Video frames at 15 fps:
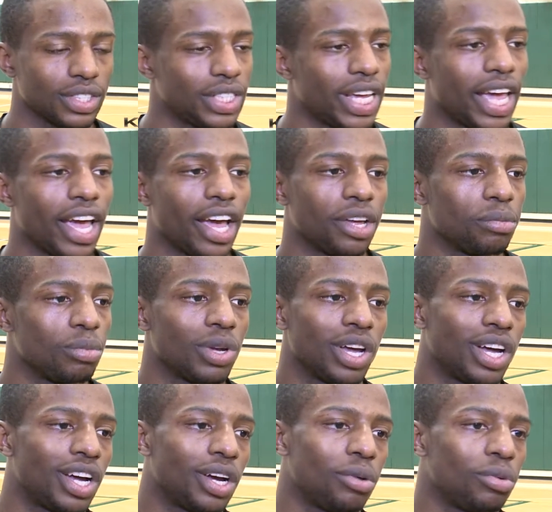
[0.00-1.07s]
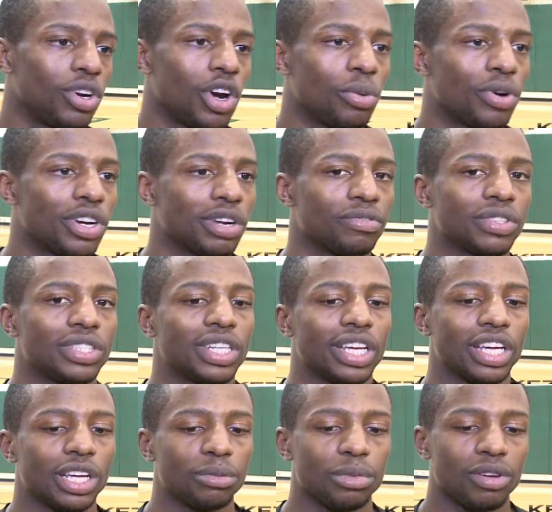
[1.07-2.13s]
Yeah, we know we're a different
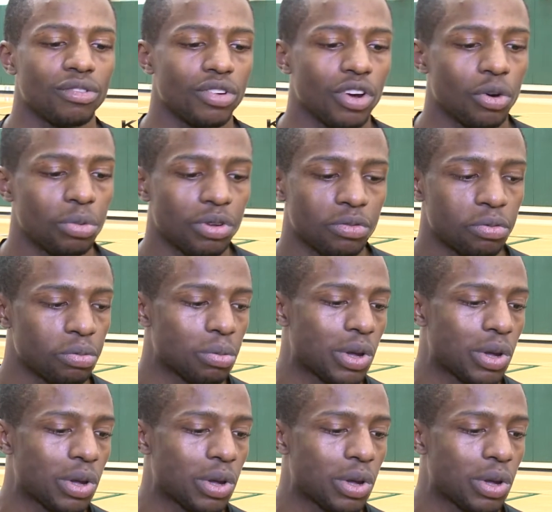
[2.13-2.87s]
team, even though we